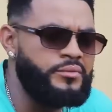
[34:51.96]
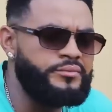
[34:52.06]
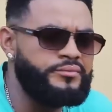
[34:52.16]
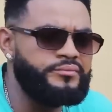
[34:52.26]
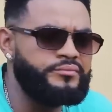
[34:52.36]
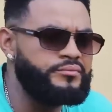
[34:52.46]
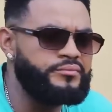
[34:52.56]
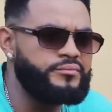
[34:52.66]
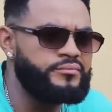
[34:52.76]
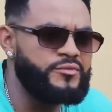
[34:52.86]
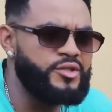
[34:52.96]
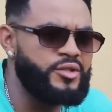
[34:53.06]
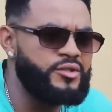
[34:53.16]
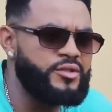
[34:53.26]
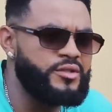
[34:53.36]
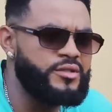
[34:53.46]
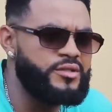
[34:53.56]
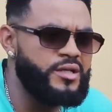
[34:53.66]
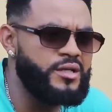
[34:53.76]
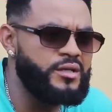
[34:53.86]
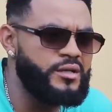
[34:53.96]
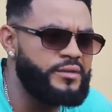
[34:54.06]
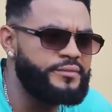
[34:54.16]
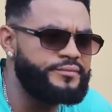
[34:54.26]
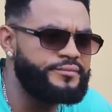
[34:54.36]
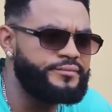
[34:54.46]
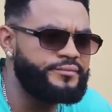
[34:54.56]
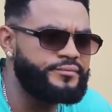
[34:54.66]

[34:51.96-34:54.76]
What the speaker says: Uncle. You don't understand.